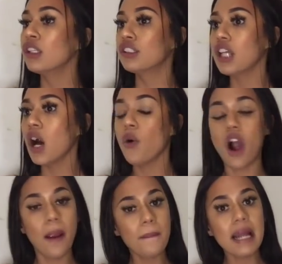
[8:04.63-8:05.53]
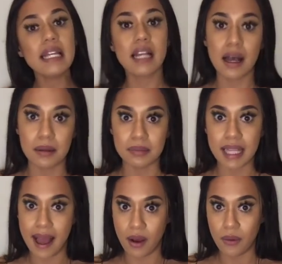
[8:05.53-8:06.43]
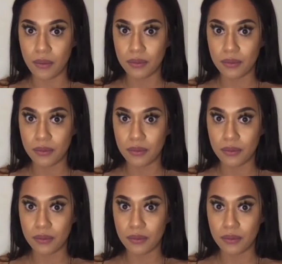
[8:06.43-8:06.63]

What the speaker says: So our money comes out.